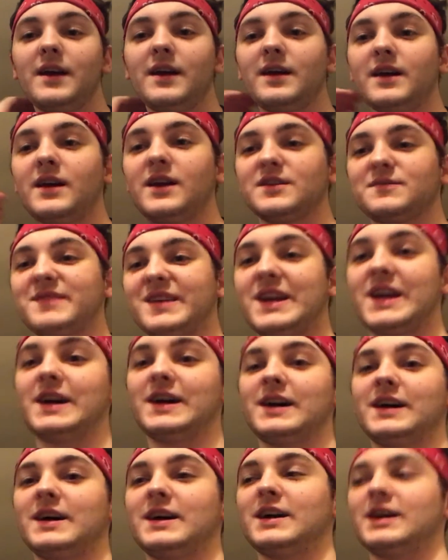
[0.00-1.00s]
as
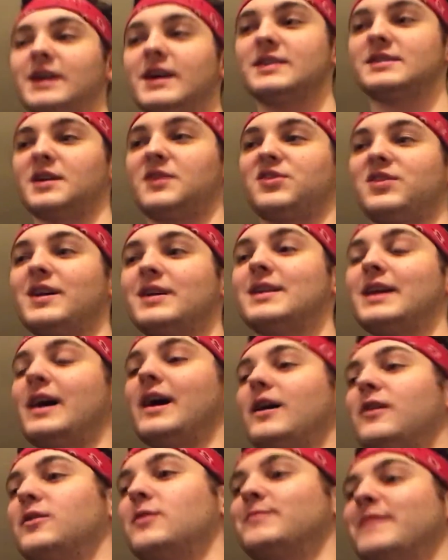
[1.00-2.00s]
because as I think
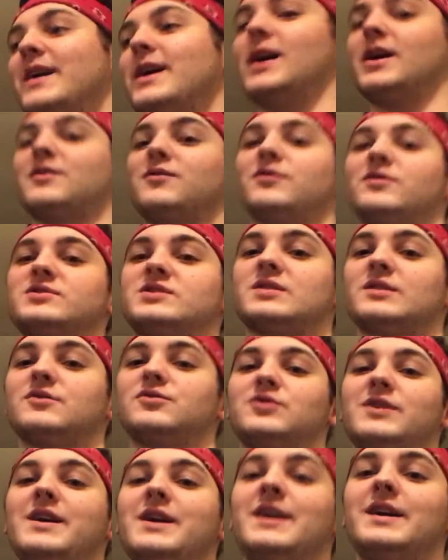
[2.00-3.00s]
that will make for some
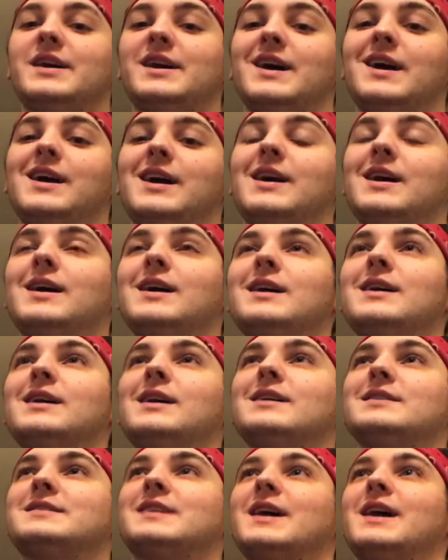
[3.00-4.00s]
great
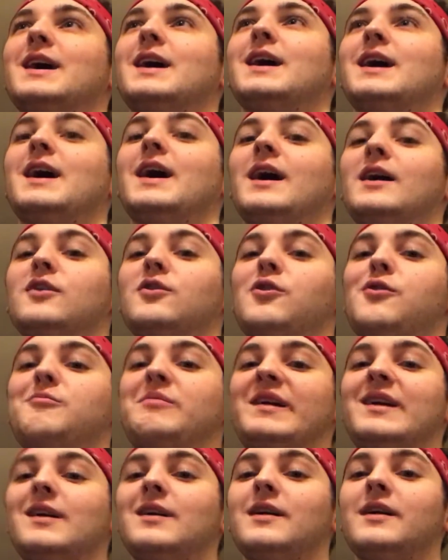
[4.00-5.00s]
content, and it will
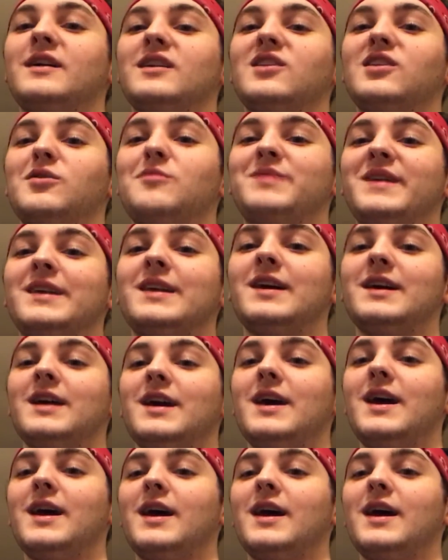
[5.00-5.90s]
be a little bit,